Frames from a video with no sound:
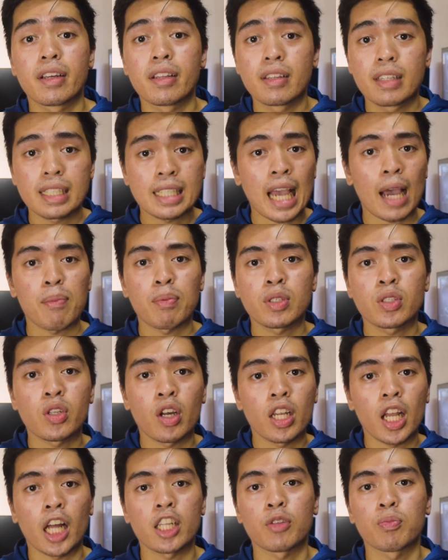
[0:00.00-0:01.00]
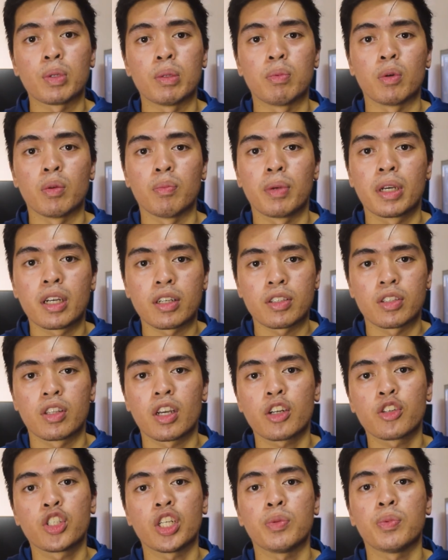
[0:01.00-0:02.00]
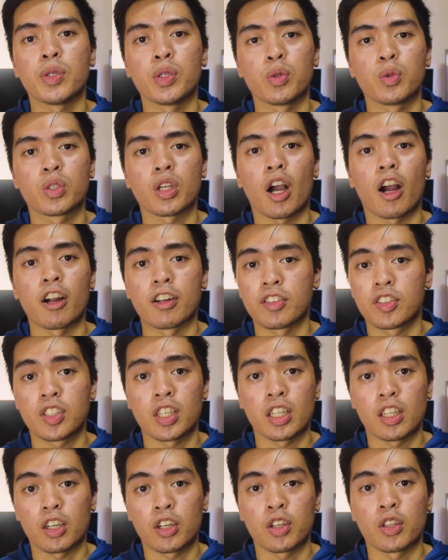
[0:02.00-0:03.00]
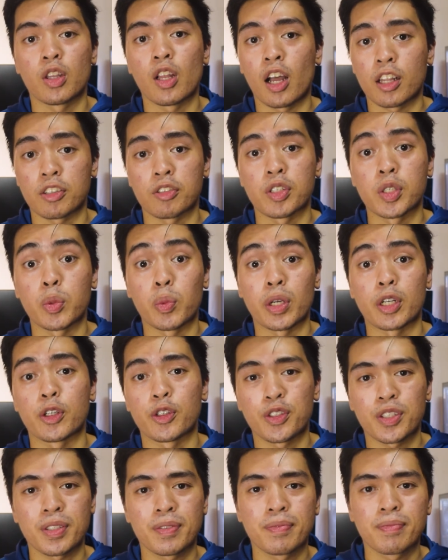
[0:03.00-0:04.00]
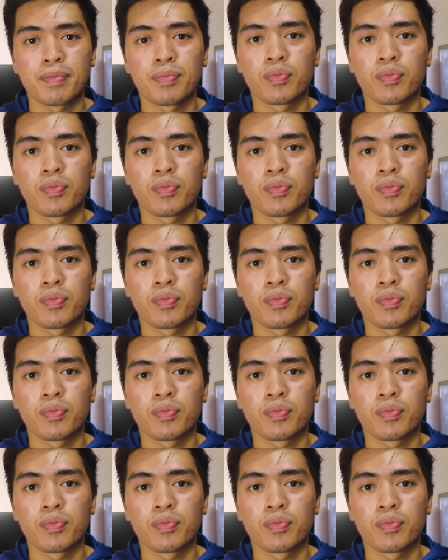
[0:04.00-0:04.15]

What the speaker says: this happens to a lot of people because their GPUs aren't Silicon Lottery winners.